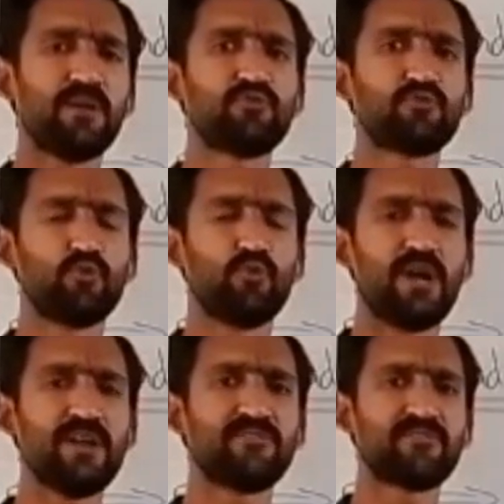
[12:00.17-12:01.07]
us to
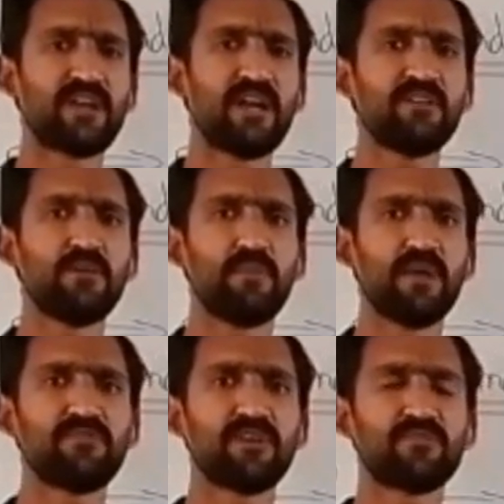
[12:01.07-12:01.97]
understand the
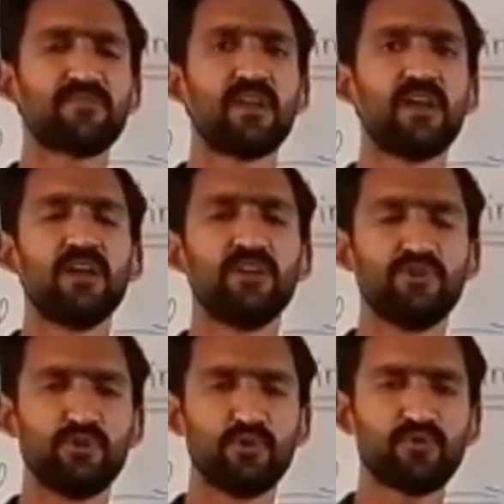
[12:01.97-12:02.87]
basics,
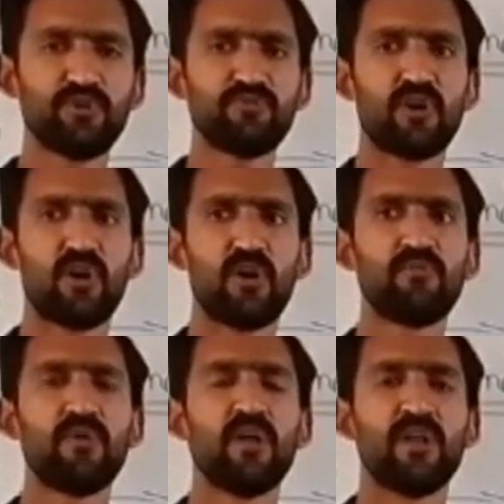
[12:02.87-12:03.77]
uses
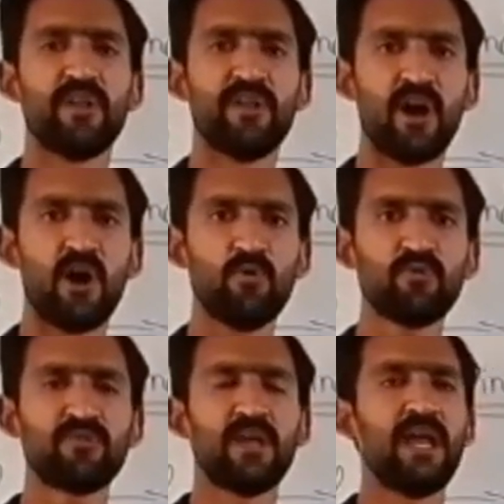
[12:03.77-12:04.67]
of
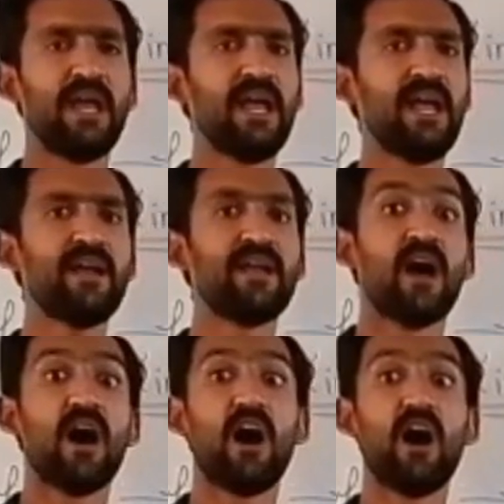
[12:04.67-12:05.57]
nouns and
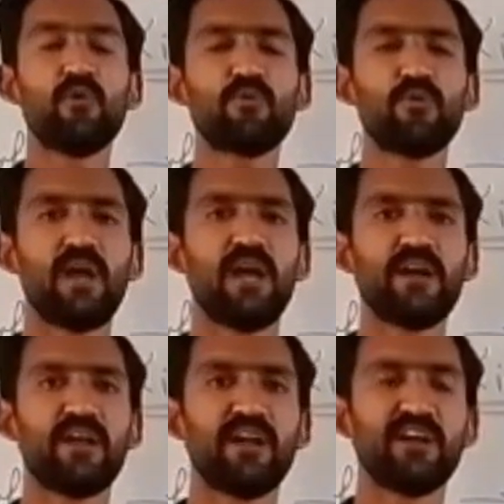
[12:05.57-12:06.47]
how to
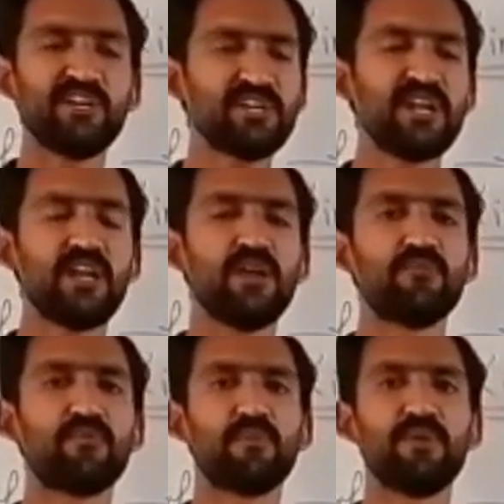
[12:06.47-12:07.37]
add additional
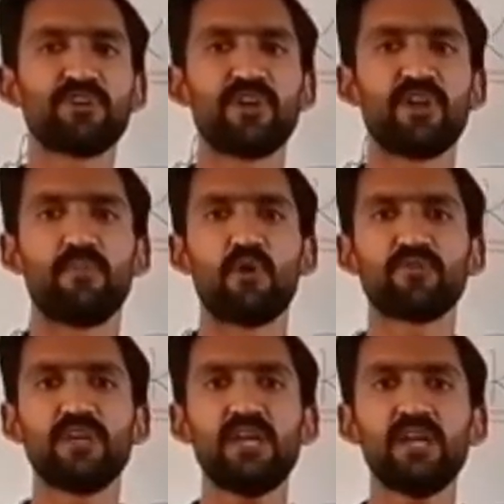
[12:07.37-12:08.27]
information
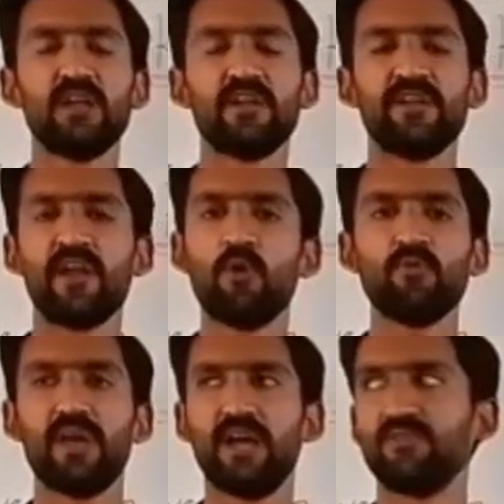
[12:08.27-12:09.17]
about the
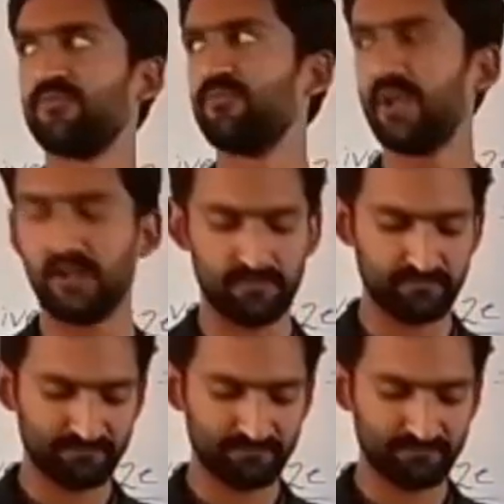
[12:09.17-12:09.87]
noun as well.